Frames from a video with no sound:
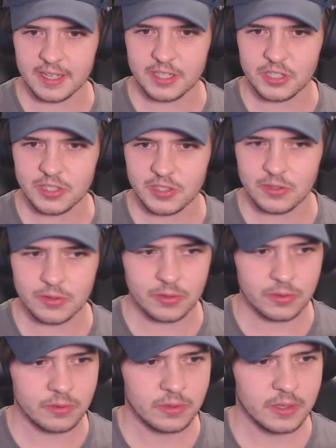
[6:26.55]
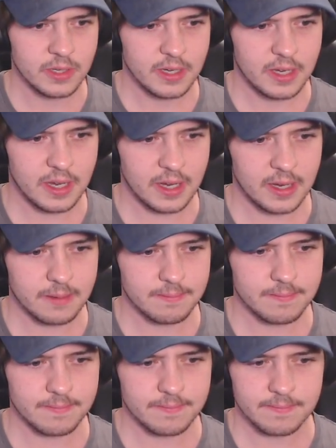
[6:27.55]
She's cool.
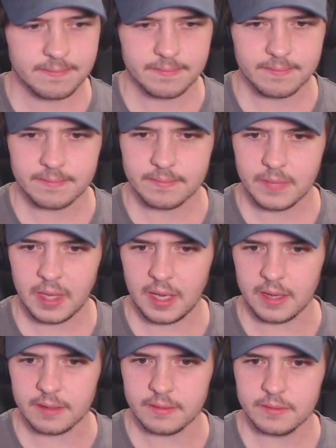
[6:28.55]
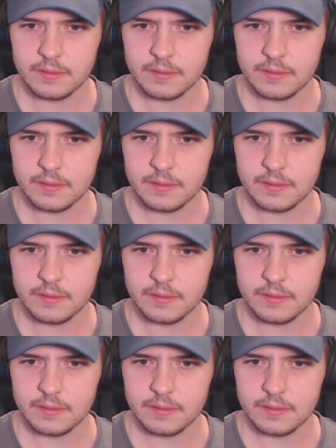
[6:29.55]
Yeah.